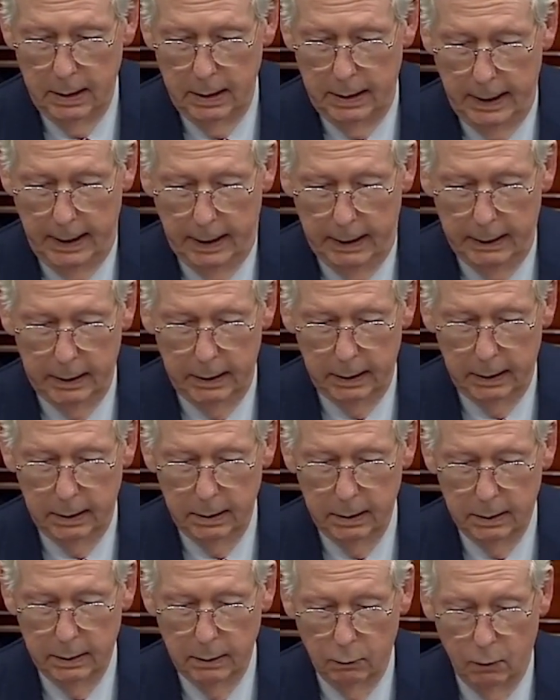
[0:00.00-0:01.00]
doubting
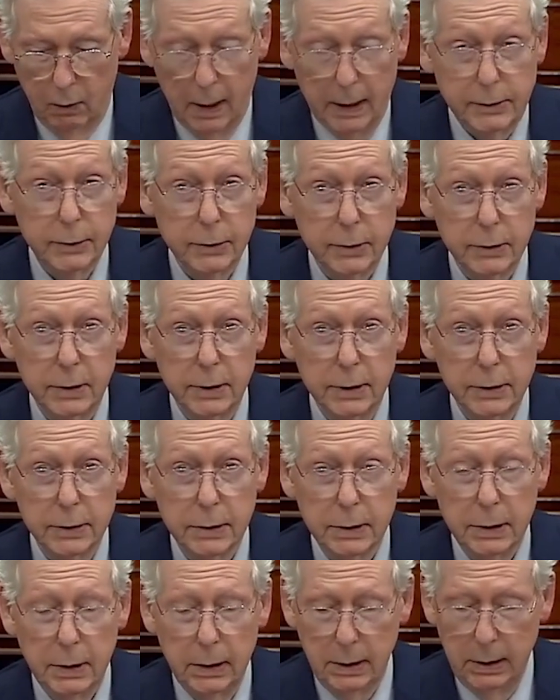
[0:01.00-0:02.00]
the
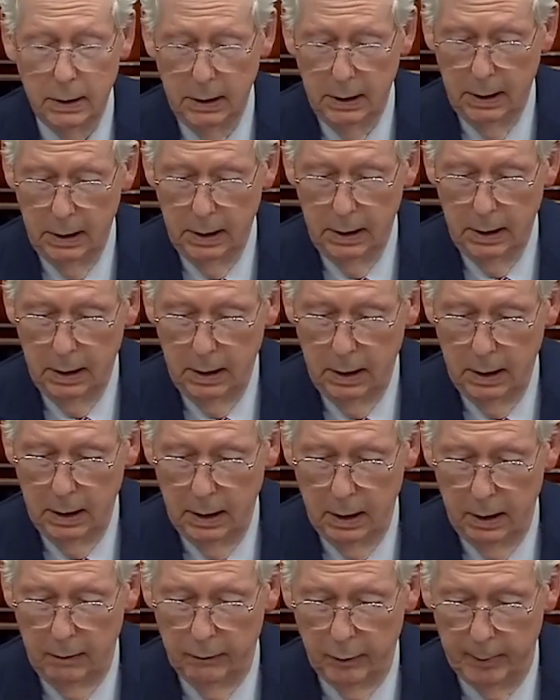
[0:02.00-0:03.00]
righteousness
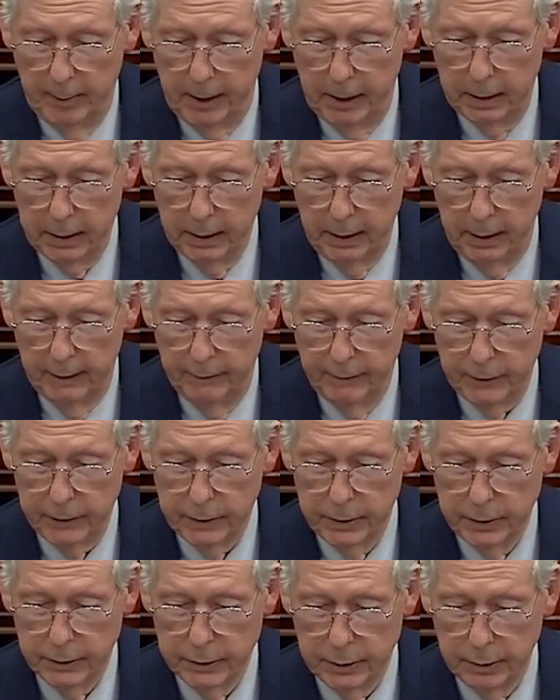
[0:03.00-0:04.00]
of American efforts
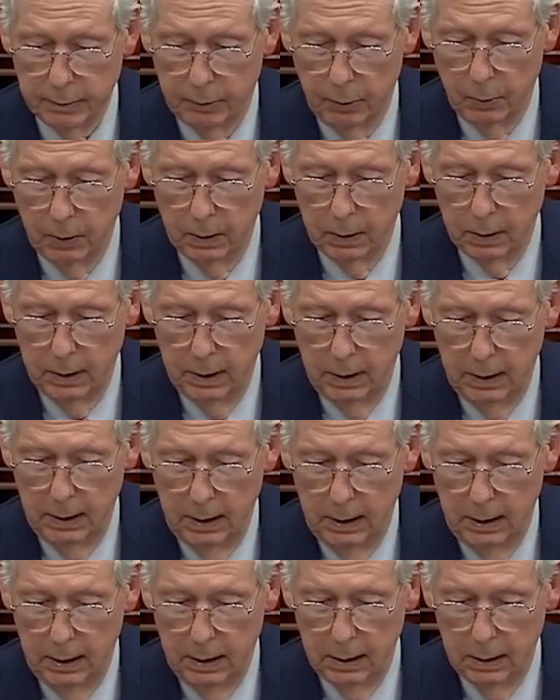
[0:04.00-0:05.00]
to support
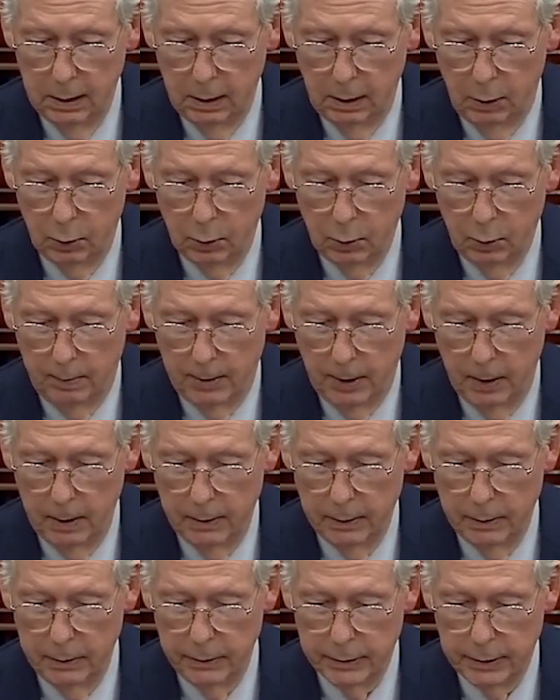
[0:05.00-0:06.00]
local
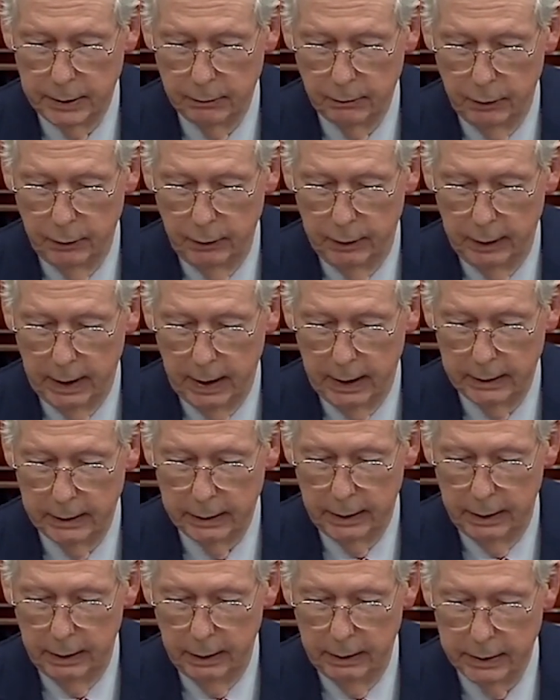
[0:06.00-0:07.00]
partners in rooting out
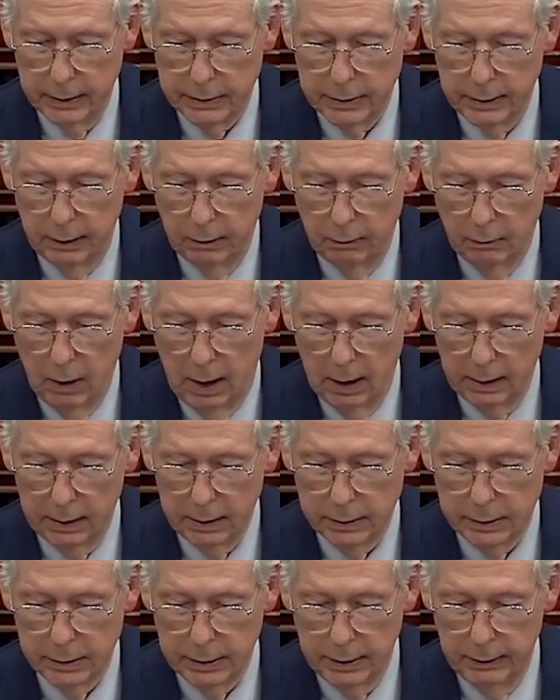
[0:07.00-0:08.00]
terrorists in Iraq
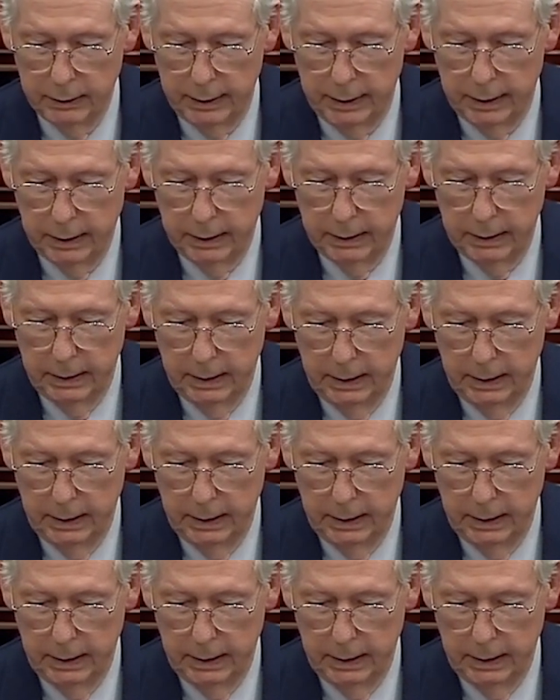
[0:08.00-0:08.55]
and Syria.